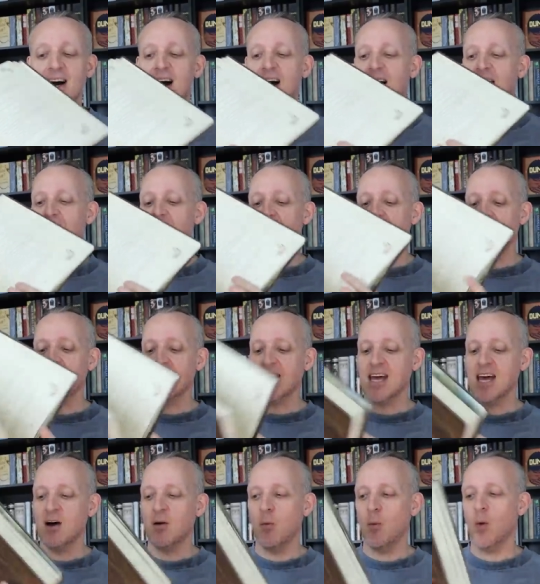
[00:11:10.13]
I, I
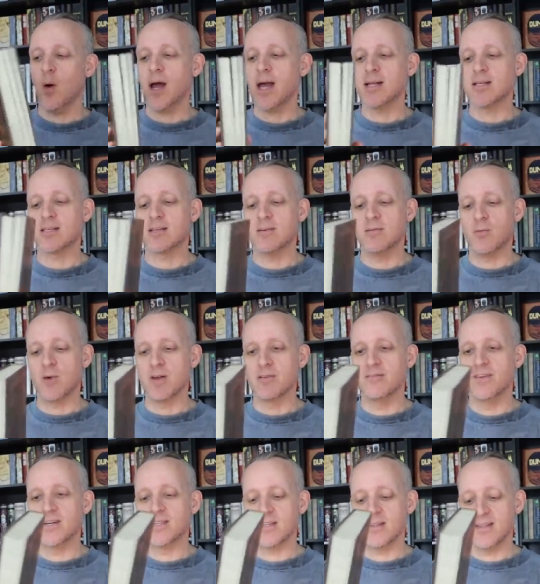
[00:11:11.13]
can't wait to
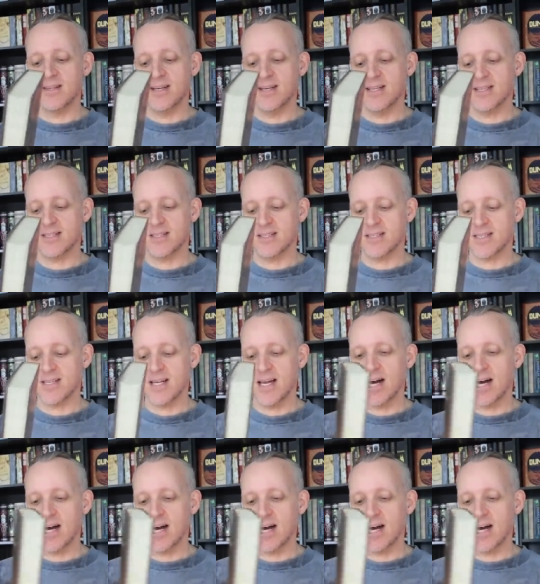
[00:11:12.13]
revisit this and see